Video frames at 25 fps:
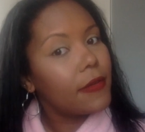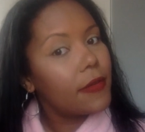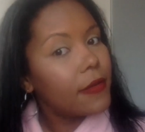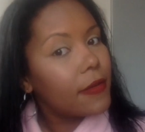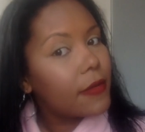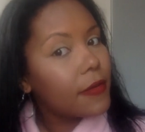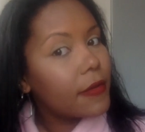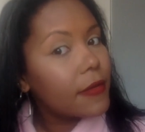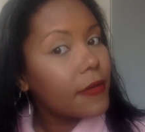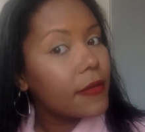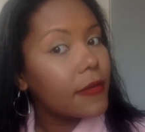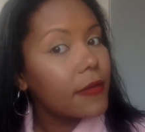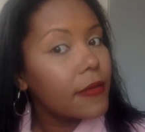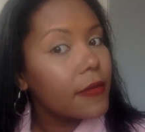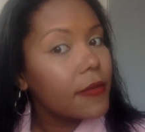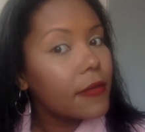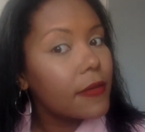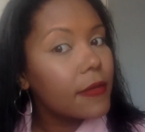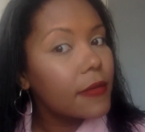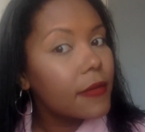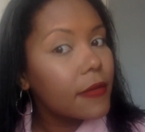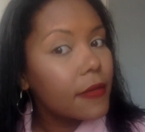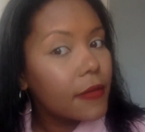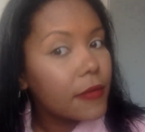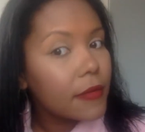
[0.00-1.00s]

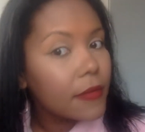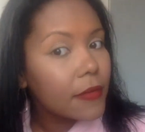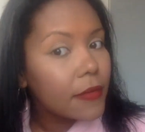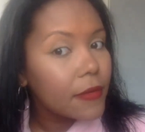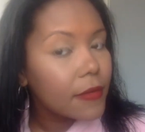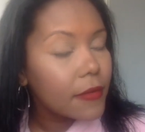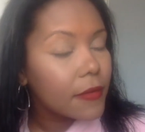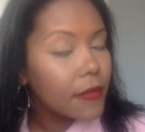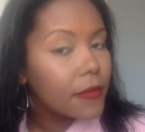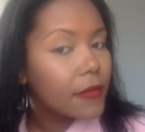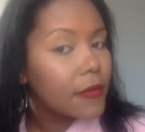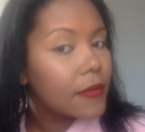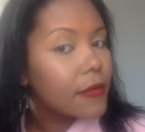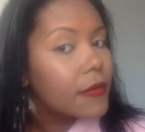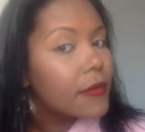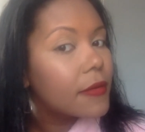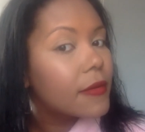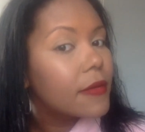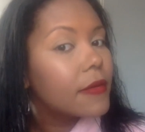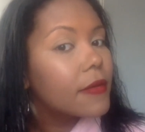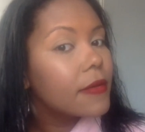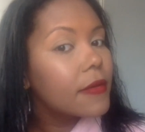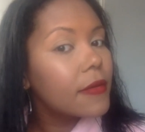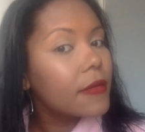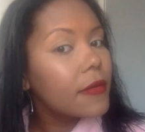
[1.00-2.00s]

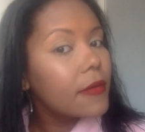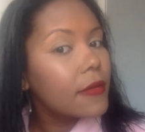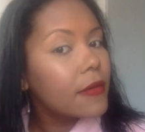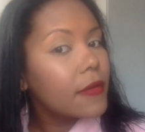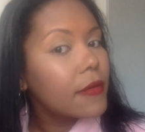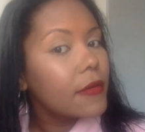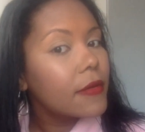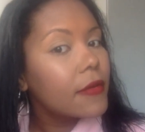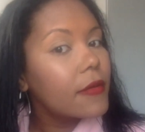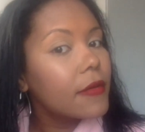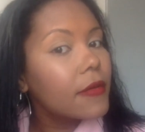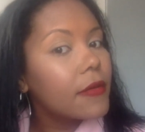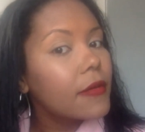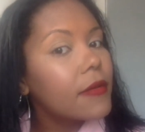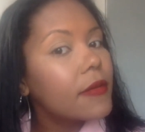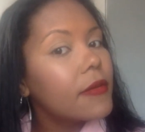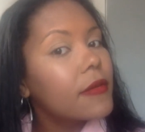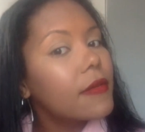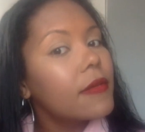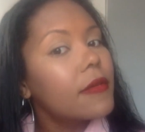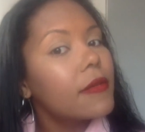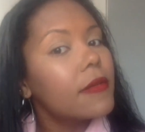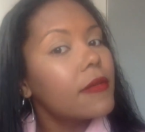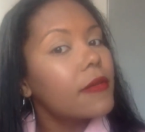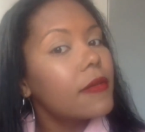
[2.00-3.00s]
(silence)